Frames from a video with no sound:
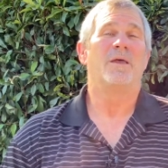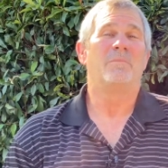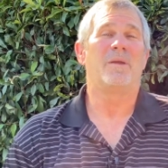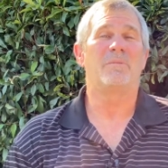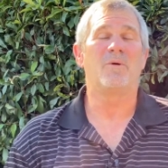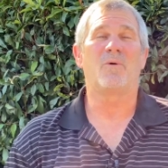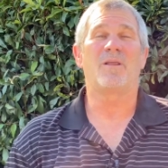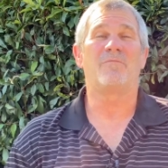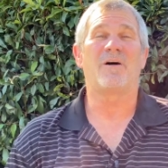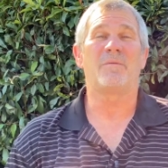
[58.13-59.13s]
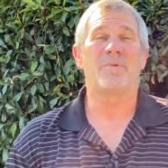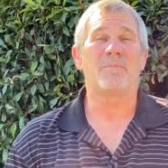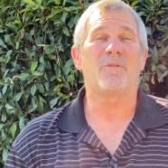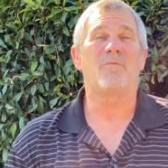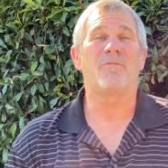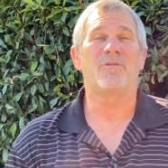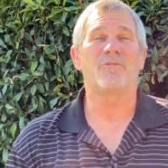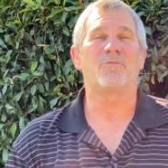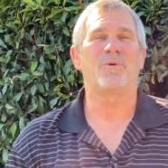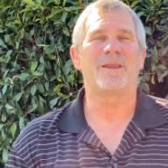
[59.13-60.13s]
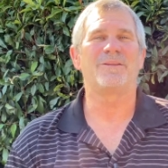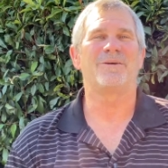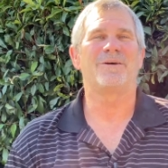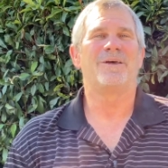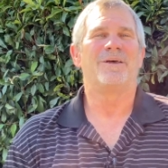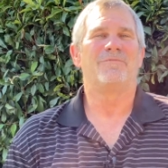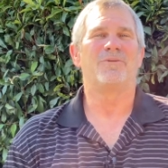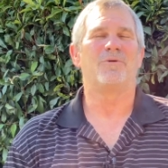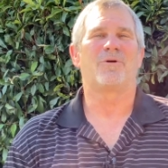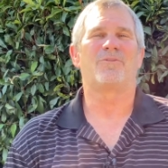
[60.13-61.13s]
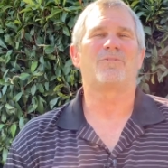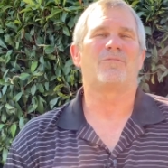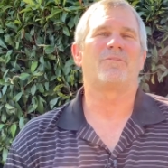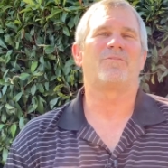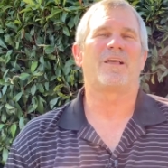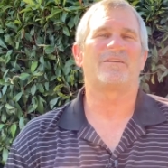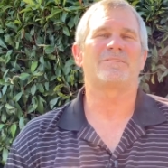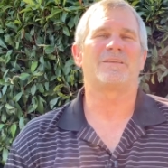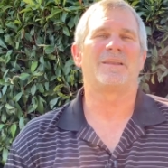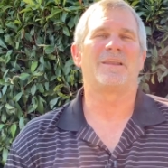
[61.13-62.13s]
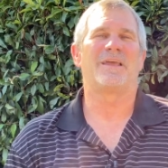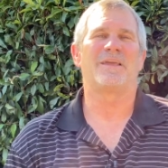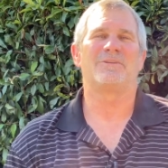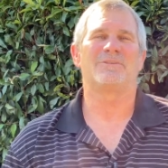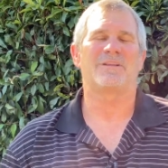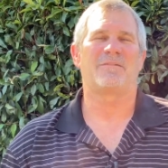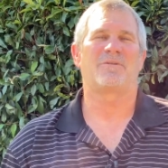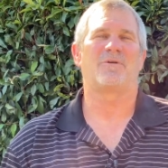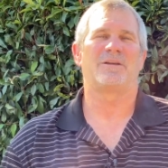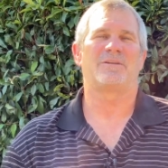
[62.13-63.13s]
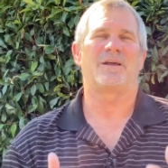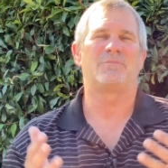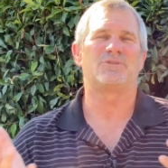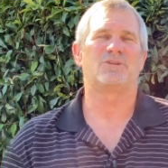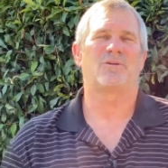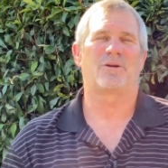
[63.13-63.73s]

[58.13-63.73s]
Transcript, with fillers: maybe you want to invite people over this week to view our service last Sunday and just have a great time sharing